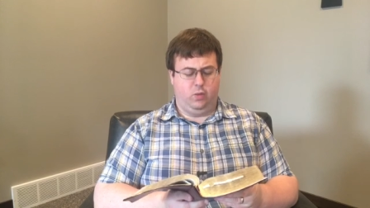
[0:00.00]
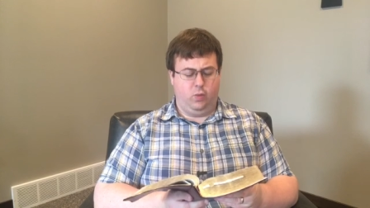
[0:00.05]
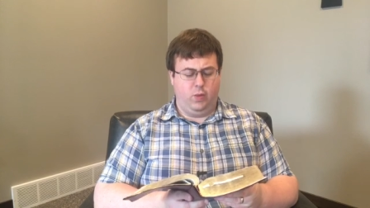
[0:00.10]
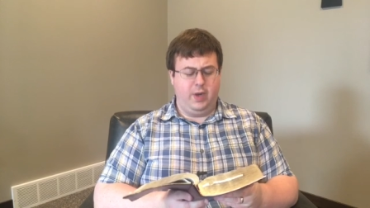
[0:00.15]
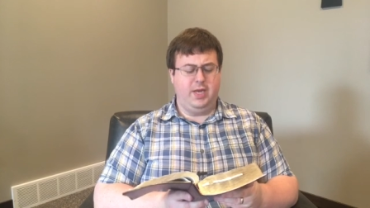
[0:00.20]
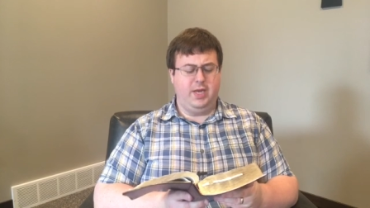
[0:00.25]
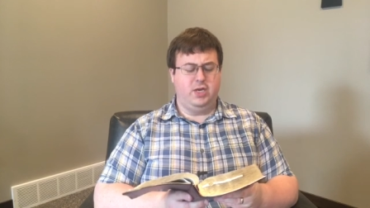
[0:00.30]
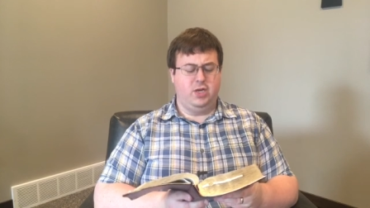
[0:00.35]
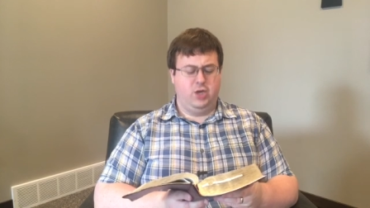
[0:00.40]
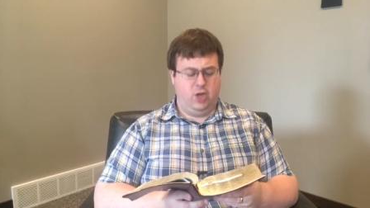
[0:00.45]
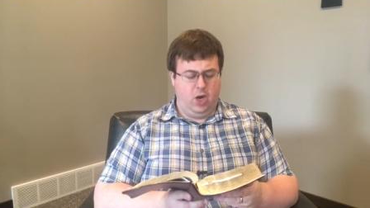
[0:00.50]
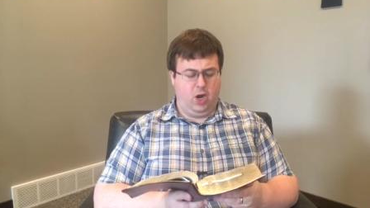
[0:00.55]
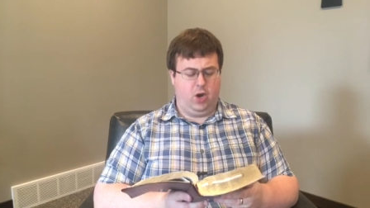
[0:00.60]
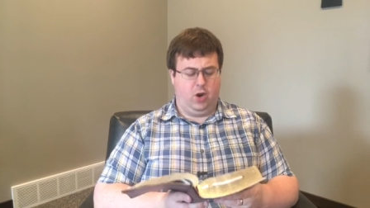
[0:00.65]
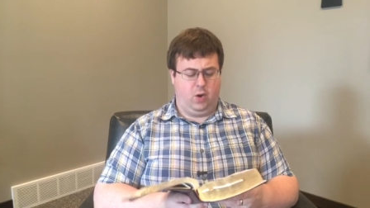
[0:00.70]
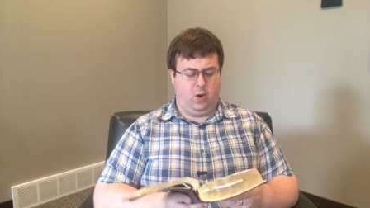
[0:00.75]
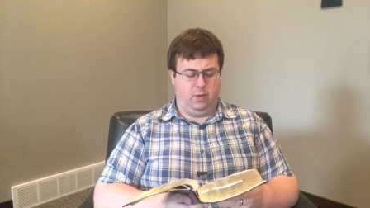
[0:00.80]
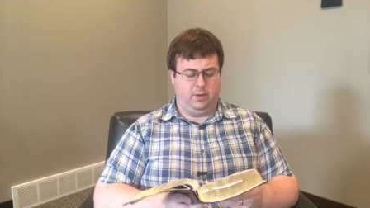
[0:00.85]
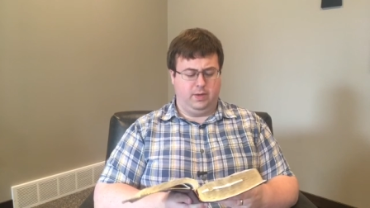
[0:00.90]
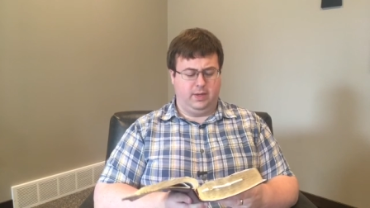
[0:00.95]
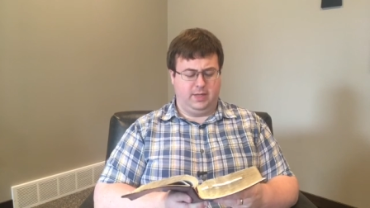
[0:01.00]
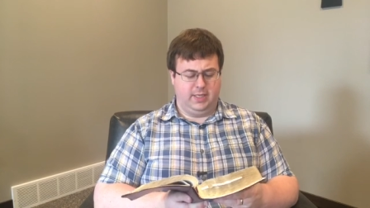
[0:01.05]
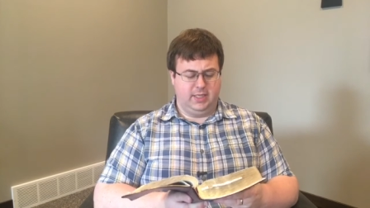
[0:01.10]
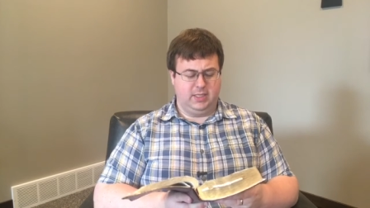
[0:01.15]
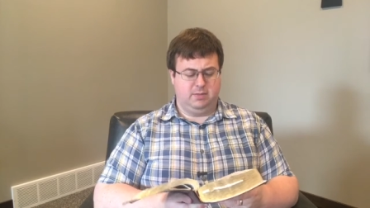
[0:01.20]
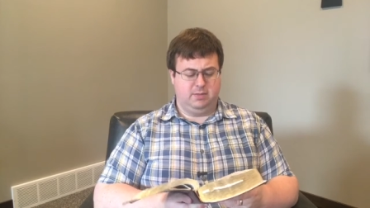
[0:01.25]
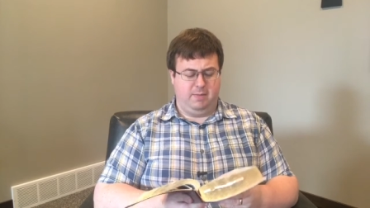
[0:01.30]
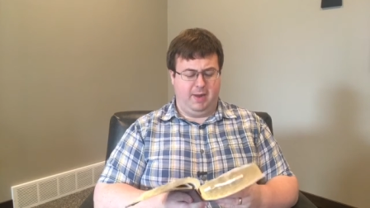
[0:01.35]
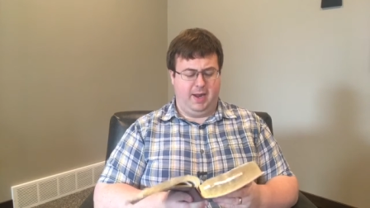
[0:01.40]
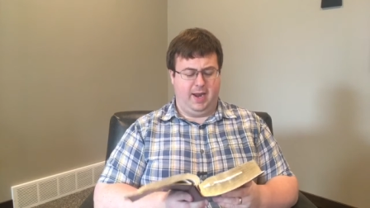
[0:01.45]
We know that
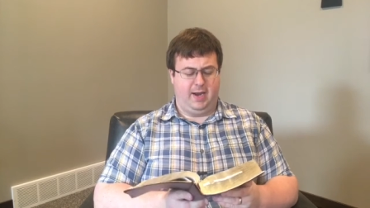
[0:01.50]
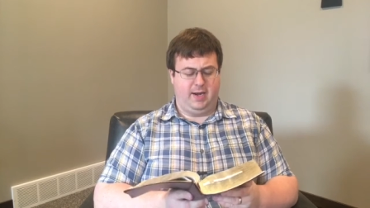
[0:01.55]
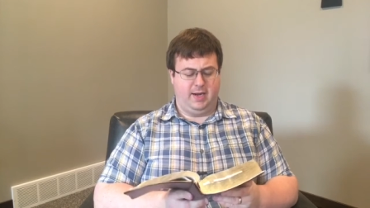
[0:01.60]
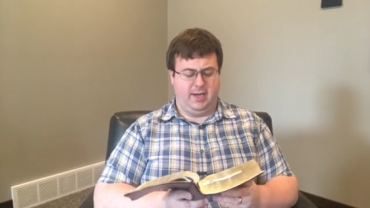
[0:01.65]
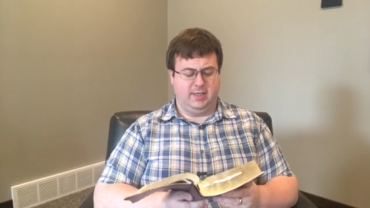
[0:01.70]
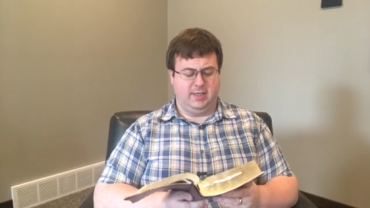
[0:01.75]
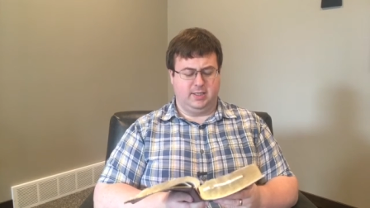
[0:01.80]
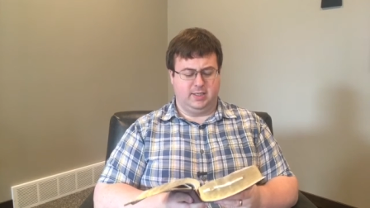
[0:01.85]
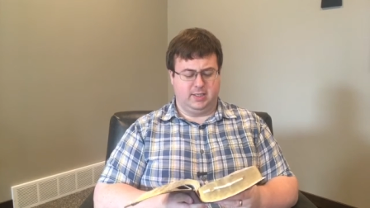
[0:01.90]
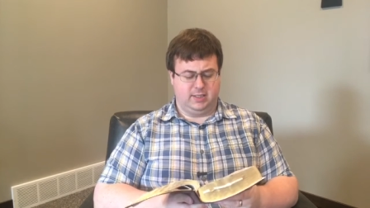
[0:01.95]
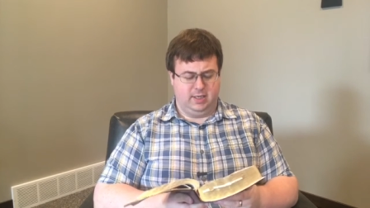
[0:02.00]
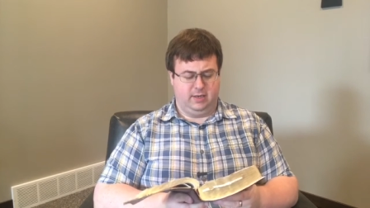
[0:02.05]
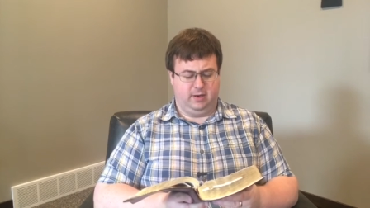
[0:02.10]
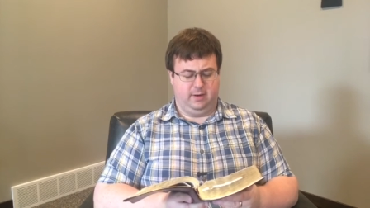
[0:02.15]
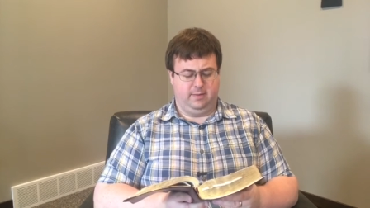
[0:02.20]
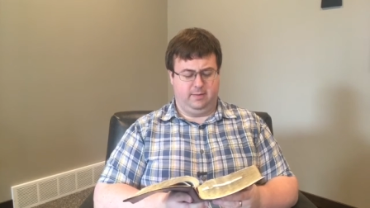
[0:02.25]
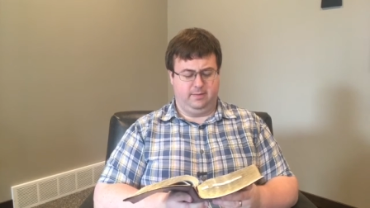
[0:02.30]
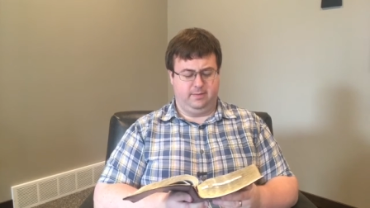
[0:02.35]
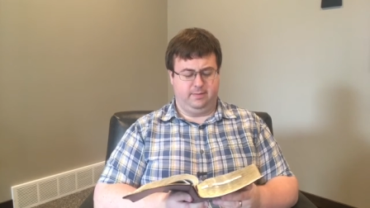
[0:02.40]
this man is a sinner.